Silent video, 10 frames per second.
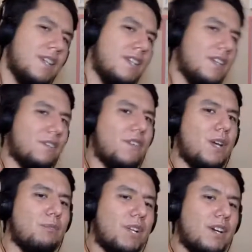like
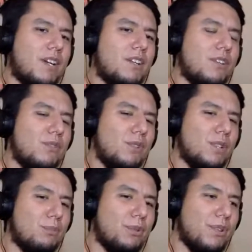Family Guy, couldn't
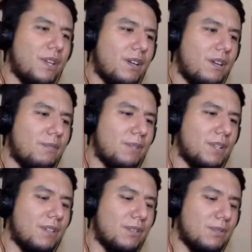really pull that off
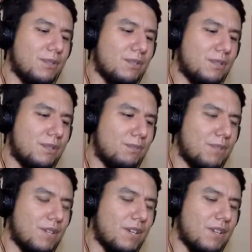because it would just
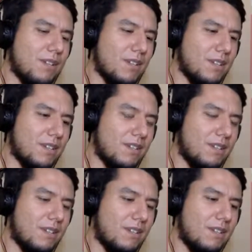be kind of like
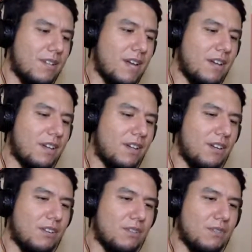out of
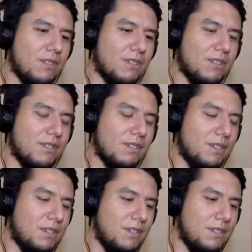character for the
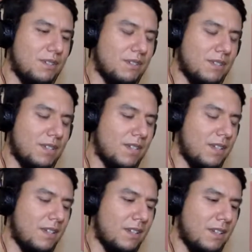series.
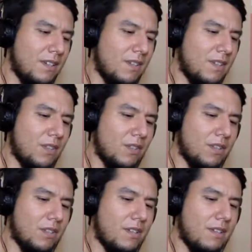
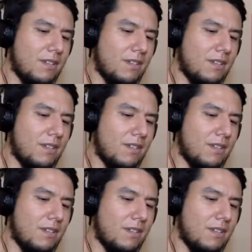And he